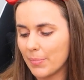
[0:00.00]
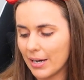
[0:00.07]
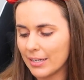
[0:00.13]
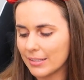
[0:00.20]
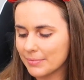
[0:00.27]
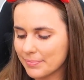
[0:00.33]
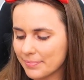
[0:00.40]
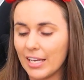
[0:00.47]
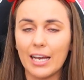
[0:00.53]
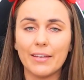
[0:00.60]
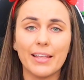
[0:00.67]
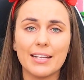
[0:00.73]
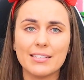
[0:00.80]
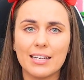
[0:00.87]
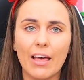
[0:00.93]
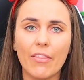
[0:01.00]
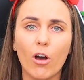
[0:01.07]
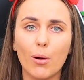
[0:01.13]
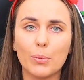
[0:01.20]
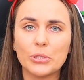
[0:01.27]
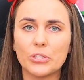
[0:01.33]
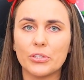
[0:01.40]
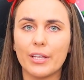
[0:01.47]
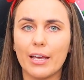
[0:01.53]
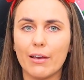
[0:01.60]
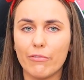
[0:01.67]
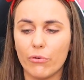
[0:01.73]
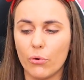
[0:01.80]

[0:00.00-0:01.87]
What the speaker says: But yeah, that is another option there